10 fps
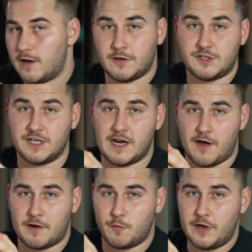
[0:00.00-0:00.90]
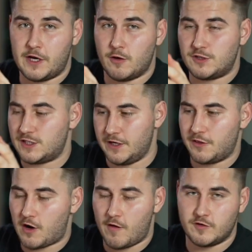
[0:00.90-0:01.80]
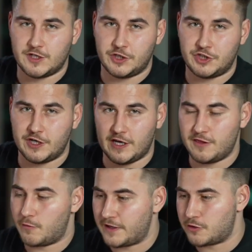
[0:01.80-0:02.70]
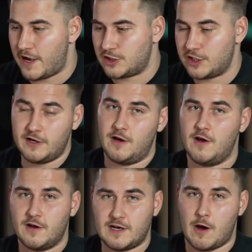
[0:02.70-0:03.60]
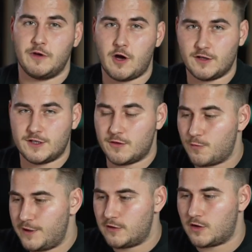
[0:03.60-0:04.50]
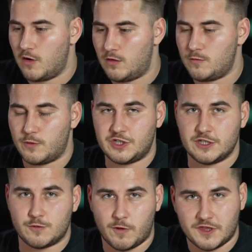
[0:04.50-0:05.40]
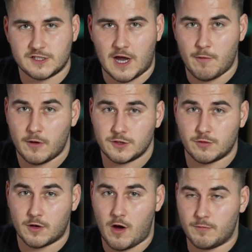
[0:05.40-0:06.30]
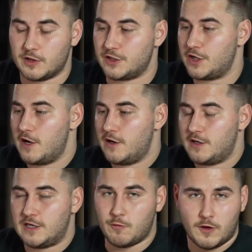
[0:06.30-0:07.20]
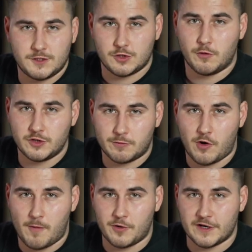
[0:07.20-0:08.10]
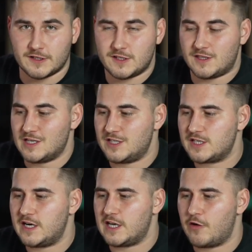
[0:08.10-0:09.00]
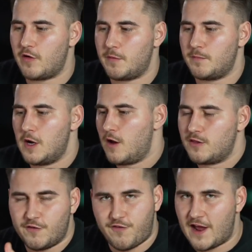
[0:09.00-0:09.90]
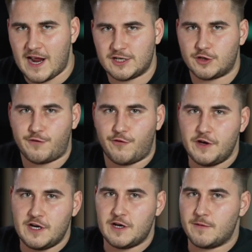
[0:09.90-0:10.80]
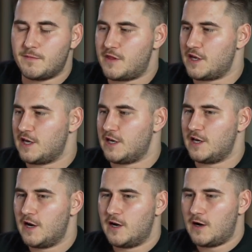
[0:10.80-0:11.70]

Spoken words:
and you see, now that Rico steered the conversation in the right direction, now we got to the real goal, which is what this guy wants to accomplish. He wants 200 properties. This is going to give him the financial freedom, the